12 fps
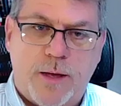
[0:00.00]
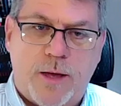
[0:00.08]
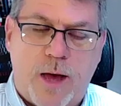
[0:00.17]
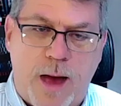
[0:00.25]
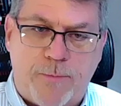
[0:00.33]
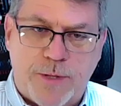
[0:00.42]

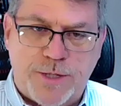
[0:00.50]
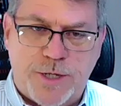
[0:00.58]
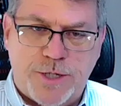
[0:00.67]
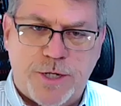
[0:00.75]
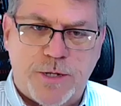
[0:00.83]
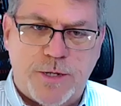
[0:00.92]

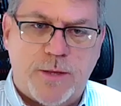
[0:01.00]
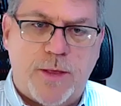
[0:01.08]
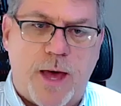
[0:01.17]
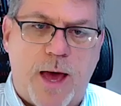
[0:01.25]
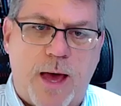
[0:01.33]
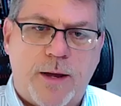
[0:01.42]
opposition to
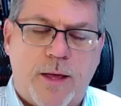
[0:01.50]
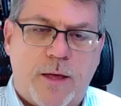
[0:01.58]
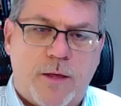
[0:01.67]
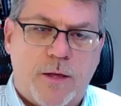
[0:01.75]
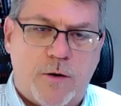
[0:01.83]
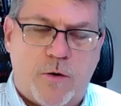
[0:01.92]
that.
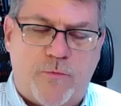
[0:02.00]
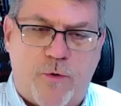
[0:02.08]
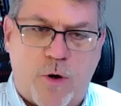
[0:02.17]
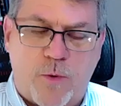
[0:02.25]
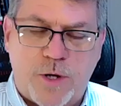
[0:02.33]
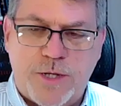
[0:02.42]

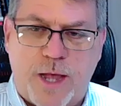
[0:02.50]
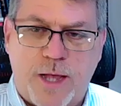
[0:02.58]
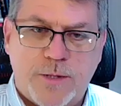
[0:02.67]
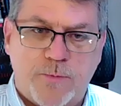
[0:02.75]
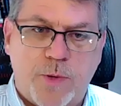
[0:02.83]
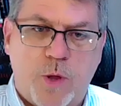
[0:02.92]
Former
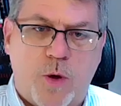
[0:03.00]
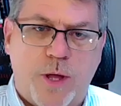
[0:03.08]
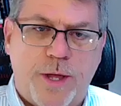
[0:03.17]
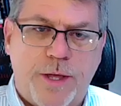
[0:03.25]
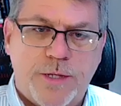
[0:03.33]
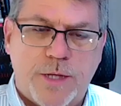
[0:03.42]
Sands
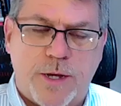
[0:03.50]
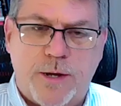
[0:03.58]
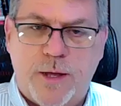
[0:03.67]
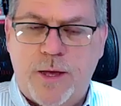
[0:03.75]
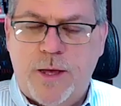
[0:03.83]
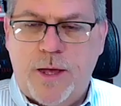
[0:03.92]
employees
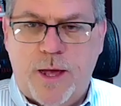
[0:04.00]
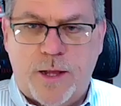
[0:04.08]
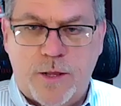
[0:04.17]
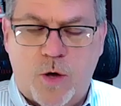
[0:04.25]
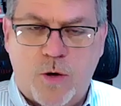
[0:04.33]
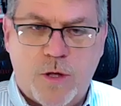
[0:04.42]
and
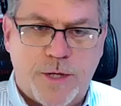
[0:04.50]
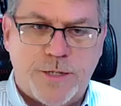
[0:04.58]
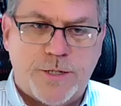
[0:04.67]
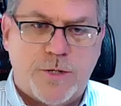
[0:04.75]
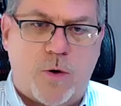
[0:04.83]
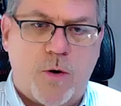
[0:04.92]
local
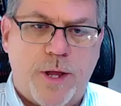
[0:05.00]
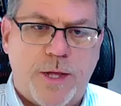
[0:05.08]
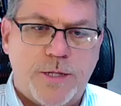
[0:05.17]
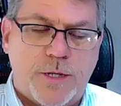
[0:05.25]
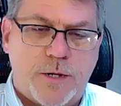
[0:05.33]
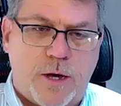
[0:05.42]

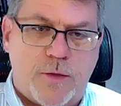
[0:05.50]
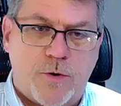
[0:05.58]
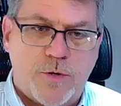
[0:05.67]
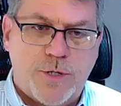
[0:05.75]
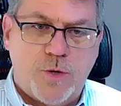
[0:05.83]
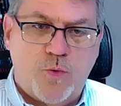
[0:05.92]
historians and
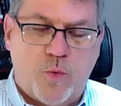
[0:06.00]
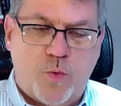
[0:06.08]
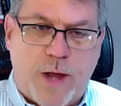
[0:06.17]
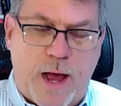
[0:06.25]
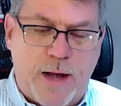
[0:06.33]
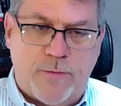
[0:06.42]
others who
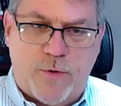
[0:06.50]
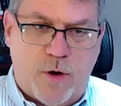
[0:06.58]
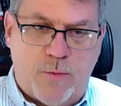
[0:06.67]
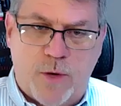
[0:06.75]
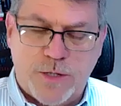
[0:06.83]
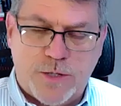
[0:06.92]
kind of
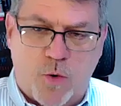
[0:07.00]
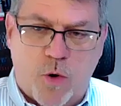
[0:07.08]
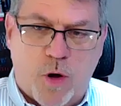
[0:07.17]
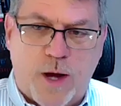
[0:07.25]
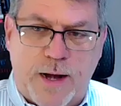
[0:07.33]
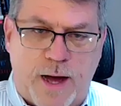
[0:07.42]
almost
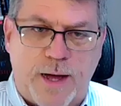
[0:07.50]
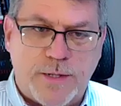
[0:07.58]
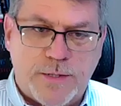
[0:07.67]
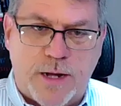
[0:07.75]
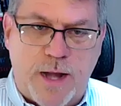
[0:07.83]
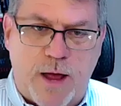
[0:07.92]

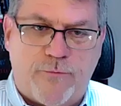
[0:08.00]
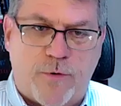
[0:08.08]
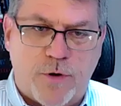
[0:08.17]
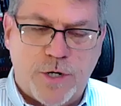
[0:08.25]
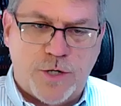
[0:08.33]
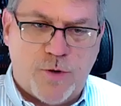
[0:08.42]
organized an
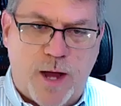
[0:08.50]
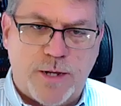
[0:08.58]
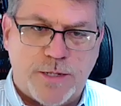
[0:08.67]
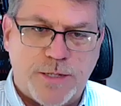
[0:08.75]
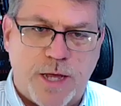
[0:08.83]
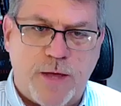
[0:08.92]
effort to try
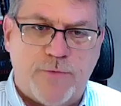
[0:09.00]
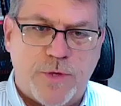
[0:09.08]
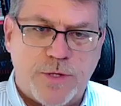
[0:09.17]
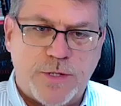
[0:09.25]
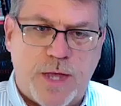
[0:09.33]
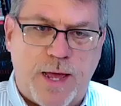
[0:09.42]
to save the
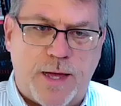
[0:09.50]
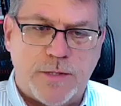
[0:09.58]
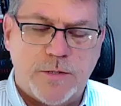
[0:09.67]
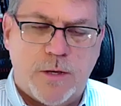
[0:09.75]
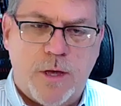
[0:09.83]
Sands.